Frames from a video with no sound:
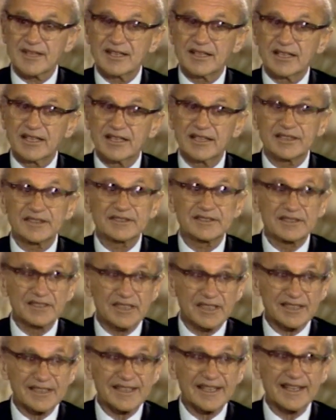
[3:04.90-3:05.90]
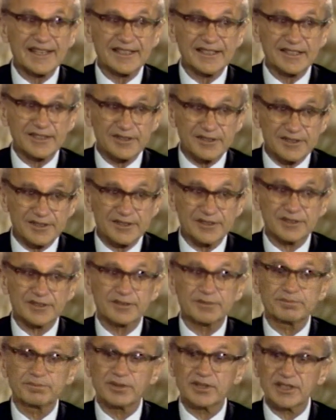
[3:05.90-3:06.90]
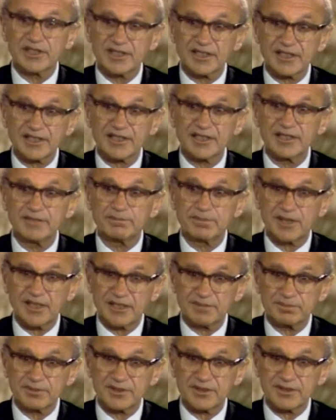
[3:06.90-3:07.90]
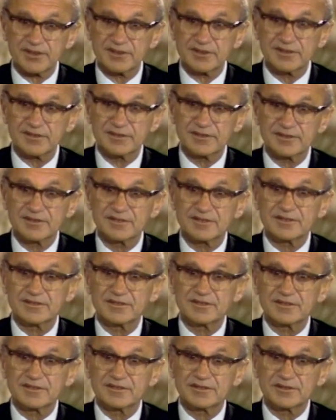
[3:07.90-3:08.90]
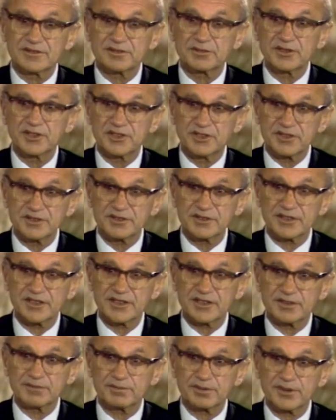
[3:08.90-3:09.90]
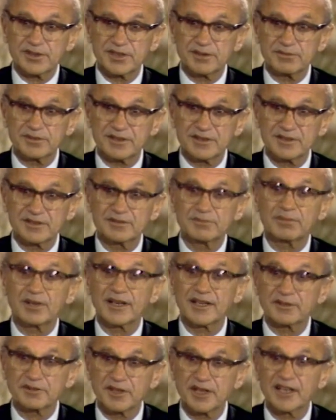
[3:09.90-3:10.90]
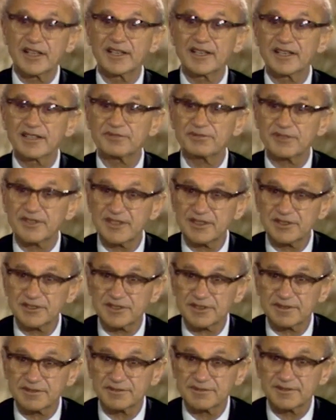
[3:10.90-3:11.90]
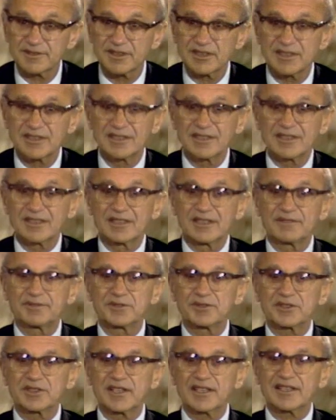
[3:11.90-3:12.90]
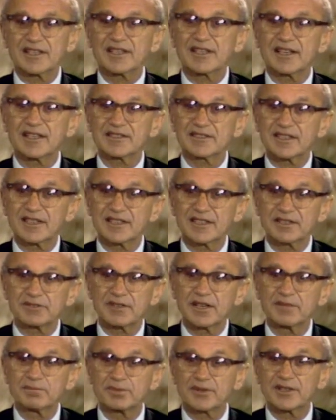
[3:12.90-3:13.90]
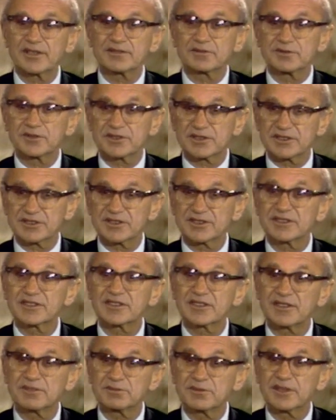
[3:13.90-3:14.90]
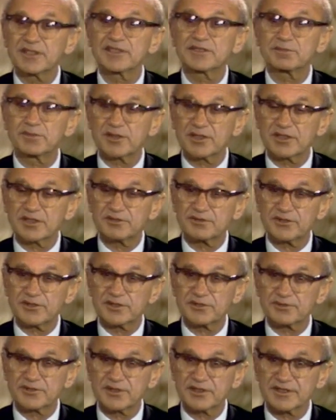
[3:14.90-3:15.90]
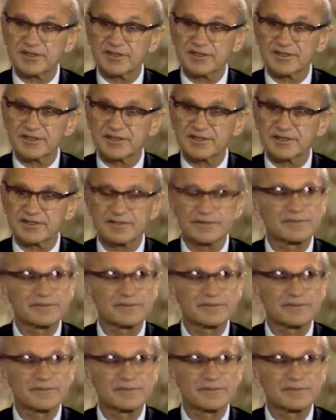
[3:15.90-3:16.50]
It is not any longer politically popular to reduce unemployment by creating inflation. If you take a case like Great Britain, which has in some ways been on the forefront of this,